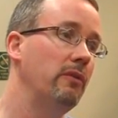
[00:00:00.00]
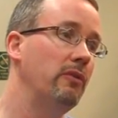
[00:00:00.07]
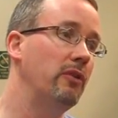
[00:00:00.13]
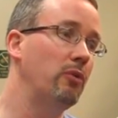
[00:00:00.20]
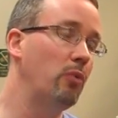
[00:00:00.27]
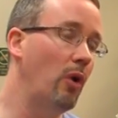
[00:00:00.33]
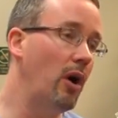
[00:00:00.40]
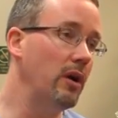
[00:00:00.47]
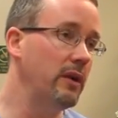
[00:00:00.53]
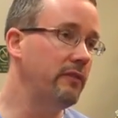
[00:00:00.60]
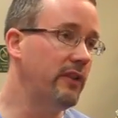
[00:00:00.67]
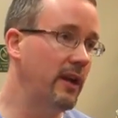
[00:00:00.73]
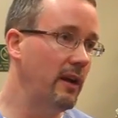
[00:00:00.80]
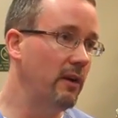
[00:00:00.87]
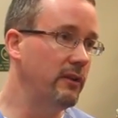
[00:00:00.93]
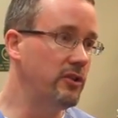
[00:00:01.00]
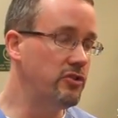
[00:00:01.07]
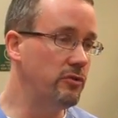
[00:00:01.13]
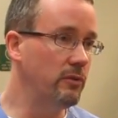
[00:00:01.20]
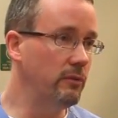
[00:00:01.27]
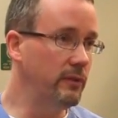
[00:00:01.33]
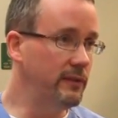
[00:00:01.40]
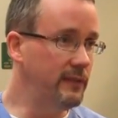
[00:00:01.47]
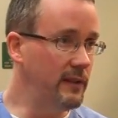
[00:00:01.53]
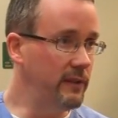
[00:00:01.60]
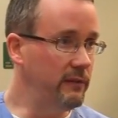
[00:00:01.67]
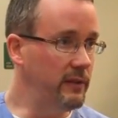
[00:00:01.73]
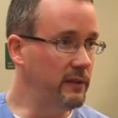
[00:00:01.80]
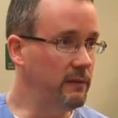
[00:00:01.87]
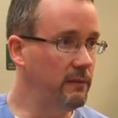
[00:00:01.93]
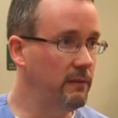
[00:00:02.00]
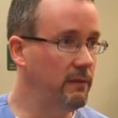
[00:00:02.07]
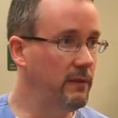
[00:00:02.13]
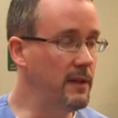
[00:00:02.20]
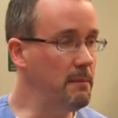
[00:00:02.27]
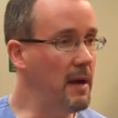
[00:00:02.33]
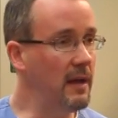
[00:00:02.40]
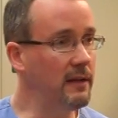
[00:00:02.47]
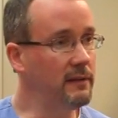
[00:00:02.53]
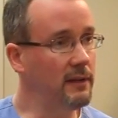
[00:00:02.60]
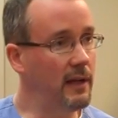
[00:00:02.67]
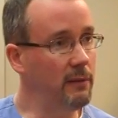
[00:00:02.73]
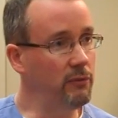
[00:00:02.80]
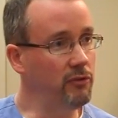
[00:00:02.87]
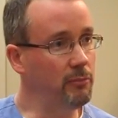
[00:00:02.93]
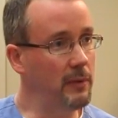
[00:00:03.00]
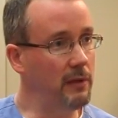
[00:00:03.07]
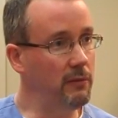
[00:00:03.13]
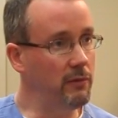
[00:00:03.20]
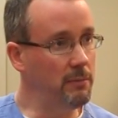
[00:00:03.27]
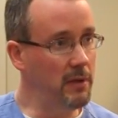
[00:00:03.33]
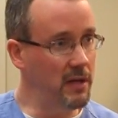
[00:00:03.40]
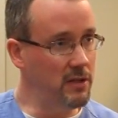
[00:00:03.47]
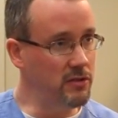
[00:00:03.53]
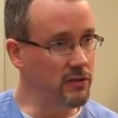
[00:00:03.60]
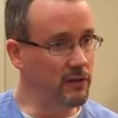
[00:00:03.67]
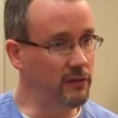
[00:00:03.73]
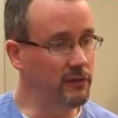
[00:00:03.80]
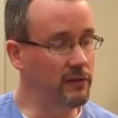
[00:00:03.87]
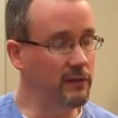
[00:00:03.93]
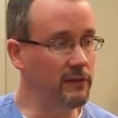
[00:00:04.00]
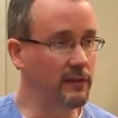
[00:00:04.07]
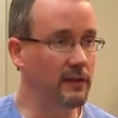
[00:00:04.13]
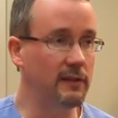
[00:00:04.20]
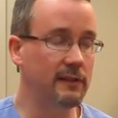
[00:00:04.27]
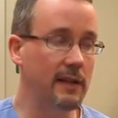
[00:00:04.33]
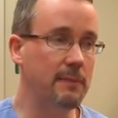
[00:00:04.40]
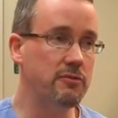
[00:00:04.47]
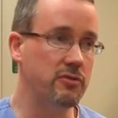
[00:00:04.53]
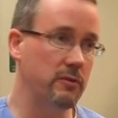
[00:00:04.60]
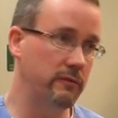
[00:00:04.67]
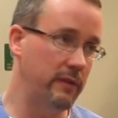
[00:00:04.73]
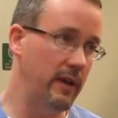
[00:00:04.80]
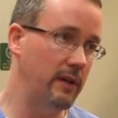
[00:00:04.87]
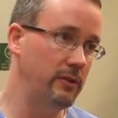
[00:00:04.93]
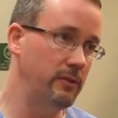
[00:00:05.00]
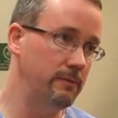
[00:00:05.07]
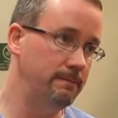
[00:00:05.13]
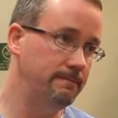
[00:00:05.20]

the quality of care that you're receiving, the amount of time we spend with patients is an exceptional value.